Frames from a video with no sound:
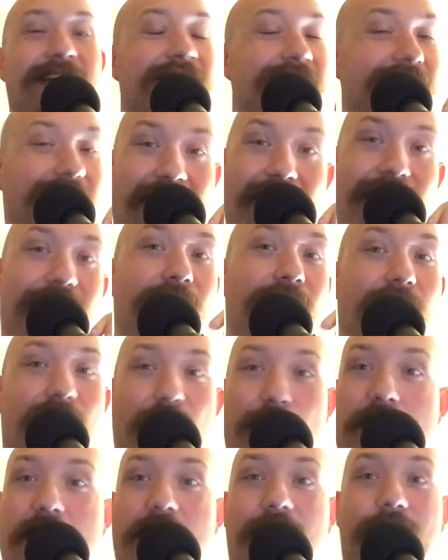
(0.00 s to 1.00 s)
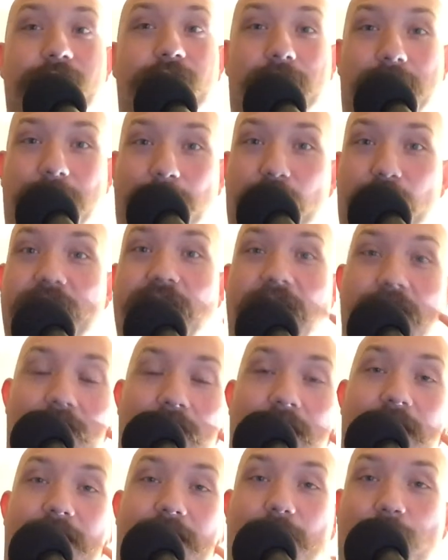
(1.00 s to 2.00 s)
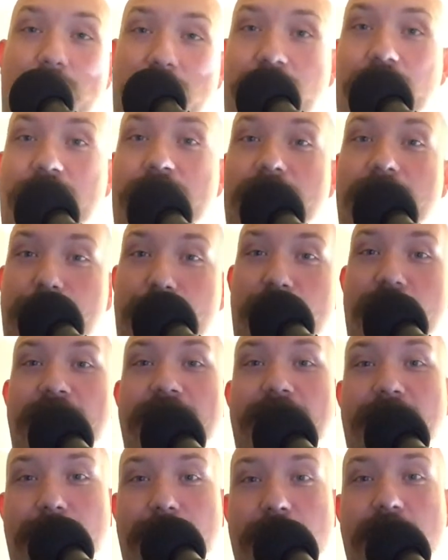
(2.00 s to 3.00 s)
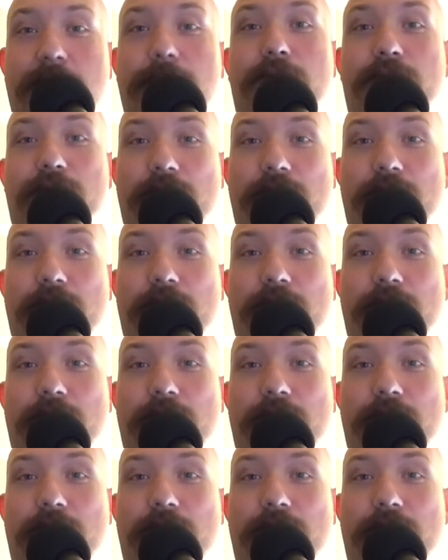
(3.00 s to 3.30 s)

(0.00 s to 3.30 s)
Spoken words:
It's not very rare for libertarians, but for some reason the people who